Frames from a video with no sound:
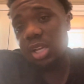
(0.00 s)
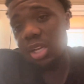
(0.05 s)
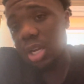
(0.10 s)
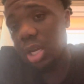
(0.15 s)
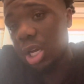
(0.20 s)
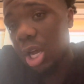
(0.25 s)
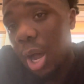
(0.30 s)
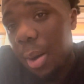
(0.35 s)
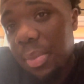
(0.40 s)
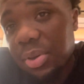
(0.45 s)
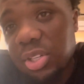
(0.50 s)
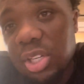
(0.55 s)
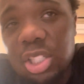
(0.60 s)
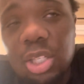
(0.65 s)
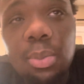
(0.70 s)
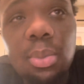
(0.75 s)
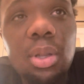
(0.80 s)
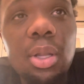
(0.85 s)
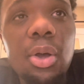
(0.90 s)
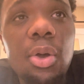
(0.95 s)
in the comment
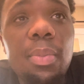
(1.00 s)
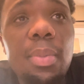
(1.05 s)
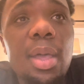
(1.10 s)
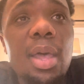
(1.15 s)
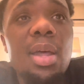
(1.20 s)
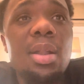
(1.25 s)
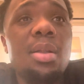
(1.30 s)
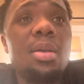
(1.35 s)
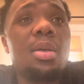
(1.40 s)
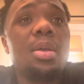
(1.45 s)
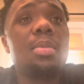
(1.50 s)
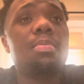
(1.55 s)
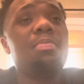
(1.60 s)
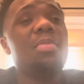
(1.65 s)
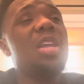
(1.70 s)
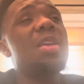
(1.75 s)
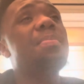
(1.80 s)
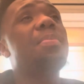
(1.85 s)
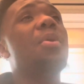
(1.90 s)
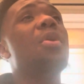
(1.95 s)
section below, man.
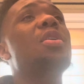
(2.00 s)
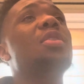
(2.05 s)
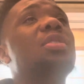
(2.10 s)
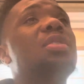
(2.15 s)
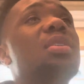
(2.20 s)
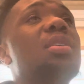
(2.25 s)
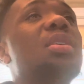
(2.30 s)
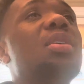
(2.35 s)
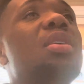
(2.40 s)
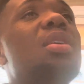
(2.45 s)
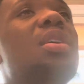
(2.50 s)
Me personally,